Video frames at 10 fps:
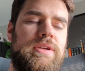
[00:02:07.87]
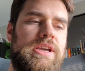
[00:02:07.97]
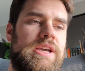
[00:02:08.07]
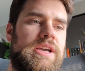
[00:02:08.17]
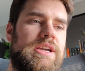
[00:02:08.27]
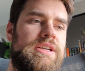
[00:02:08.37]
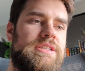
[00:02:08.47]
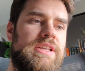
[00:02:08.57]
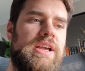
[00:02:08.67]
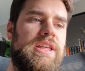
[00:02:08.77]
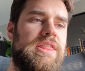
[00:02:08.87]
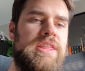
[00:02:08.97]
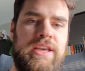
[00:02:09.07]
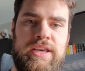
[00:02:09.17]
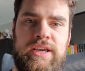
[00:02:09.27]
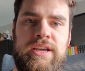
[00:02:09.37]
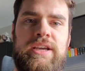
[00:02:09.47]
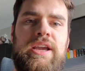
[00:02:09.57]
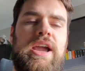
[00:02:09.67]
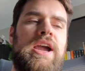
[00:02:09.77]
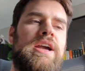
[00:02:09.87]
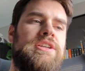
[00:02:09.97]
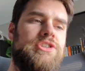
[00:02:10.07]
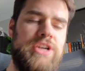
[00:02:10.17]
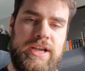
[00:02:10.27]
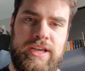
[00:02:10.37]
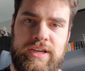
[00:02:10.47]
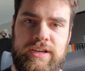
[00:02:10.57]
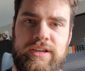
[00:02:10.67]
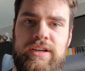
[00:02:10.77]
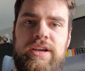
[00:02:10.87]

is like thinking and checking,